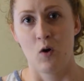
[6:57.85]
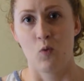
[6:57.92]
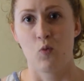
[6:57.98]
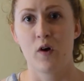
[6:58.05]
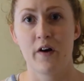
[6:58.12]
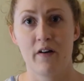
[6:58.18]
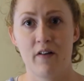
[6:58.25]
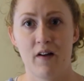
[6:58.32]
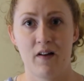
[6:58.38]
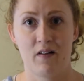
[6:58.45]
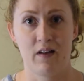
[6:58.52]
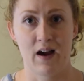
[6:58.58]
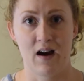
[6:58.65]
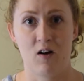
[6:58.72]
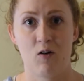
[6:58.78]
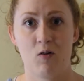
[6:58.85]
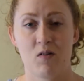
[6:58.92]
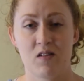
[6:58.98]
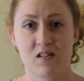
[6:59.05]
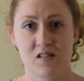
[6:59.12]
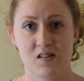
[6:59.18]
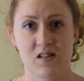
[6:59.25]
will allow
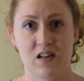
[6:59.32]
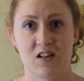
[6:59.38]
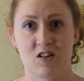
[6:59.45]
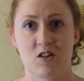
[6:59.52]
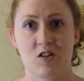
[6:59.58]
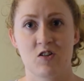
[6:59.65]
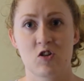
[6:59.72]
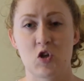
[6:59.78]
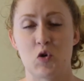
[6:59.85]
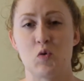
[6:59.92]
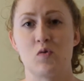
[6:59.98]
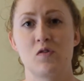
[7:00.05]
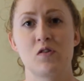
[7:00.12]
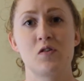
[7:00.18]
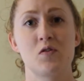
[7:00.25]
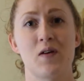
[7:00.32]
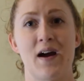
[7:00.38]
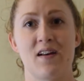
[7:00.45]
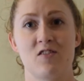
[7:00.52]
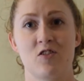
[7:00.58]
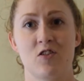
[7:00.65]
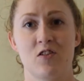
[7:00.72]
the stitch to
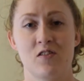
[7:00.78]
stretch.